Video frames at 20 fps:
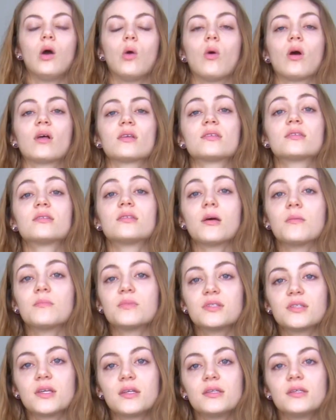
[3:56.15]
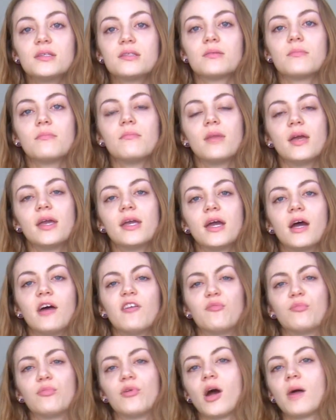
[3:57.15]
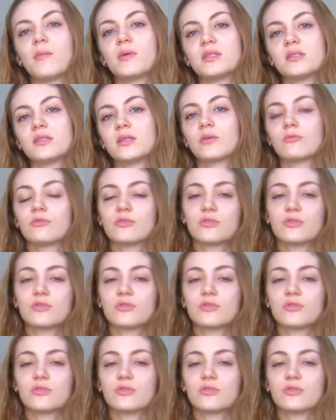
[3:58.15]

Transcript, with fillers: While some studies may have promising